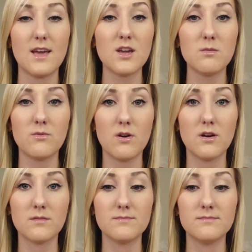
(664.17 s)
I could be
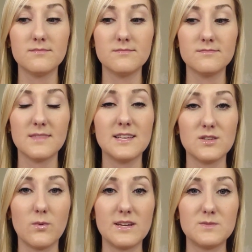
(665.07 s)
wrong,
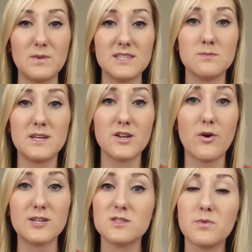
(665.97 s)
as always, because a minute
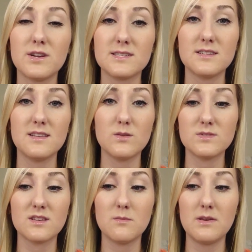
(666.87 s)
ago I just predicted that it
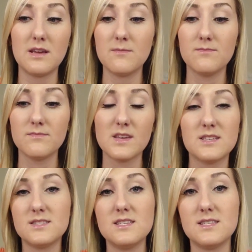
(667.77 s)
was going to be
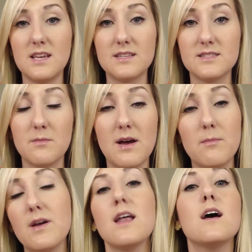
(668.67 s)
Cece and
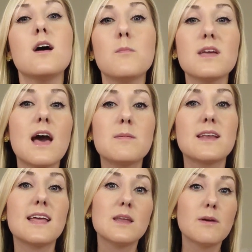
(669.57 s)
somehow. But yeah, I
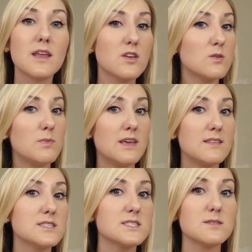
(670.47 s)
mean, anybody could
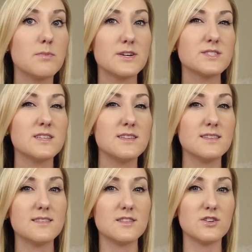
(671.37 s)
be this
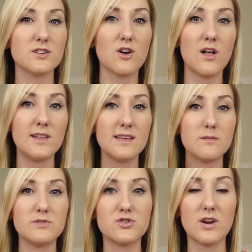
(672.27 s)
person that they're
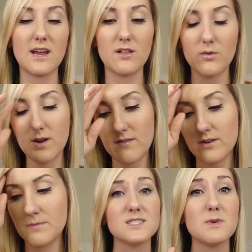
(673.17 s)
calling the betrayal or
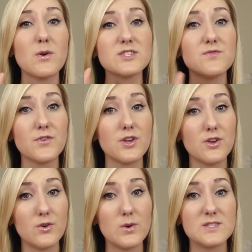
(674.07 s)
whatever. So my question for
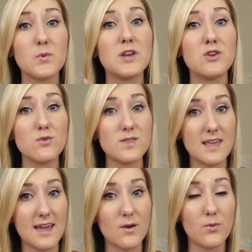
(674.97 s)
you is, what do you
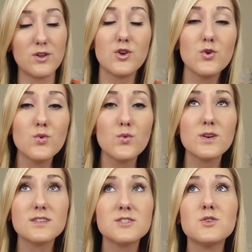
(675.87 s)
think?
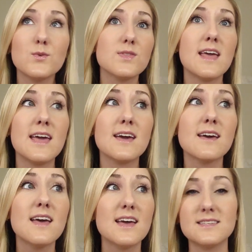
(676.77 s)
Who do you
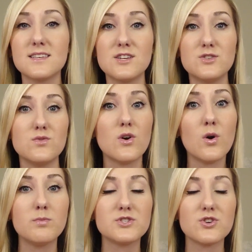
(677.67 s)
think is going to do the
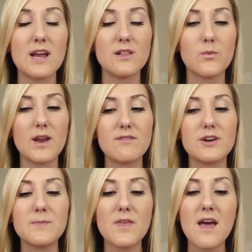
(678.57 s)
whole betrayal or
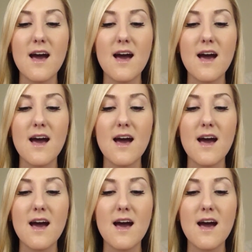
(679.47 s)
whatever?